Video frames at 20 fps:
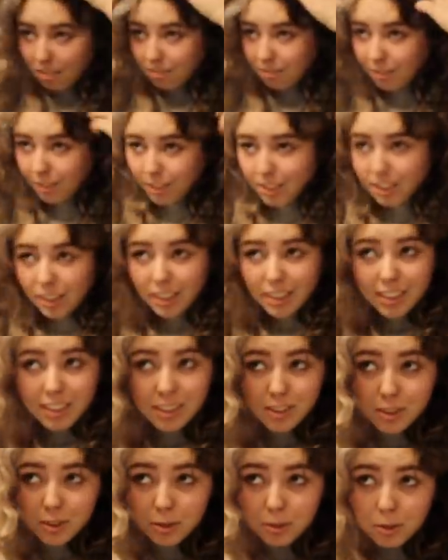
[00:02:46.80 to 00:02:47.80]
First I
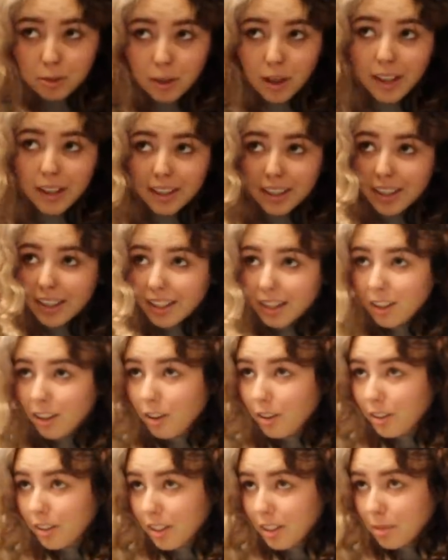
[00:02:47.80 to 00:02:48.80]
need to get
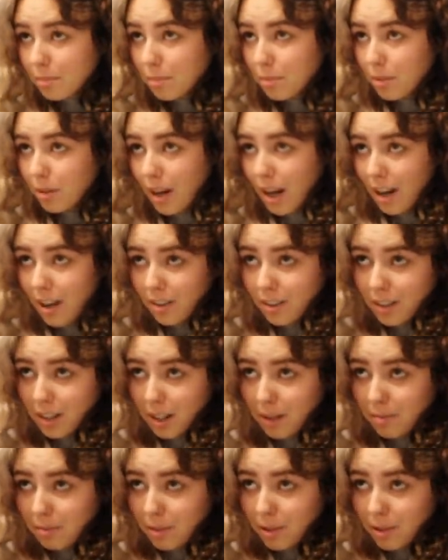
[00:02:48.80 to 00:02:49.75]
all the brown and